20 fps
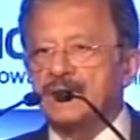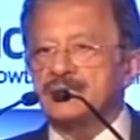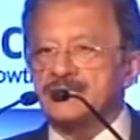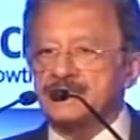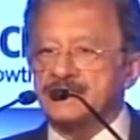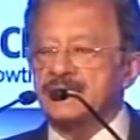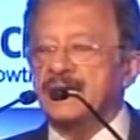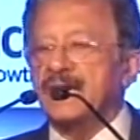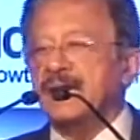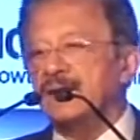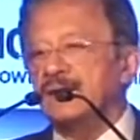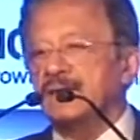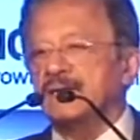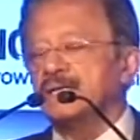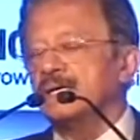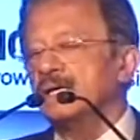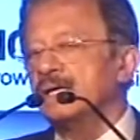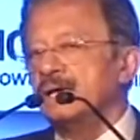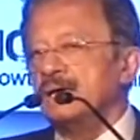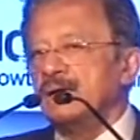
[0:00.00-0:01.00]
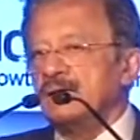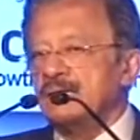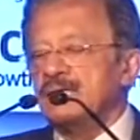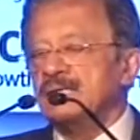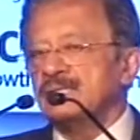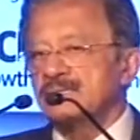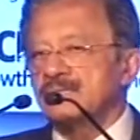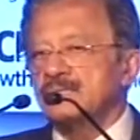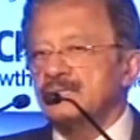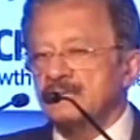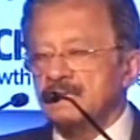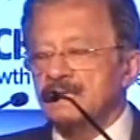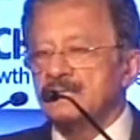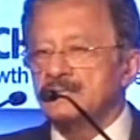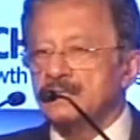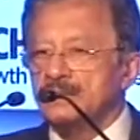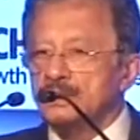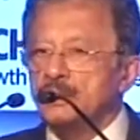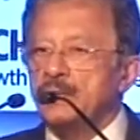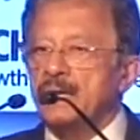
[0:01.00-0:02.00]
and scaling
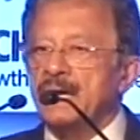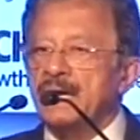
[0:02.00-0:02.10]
is a new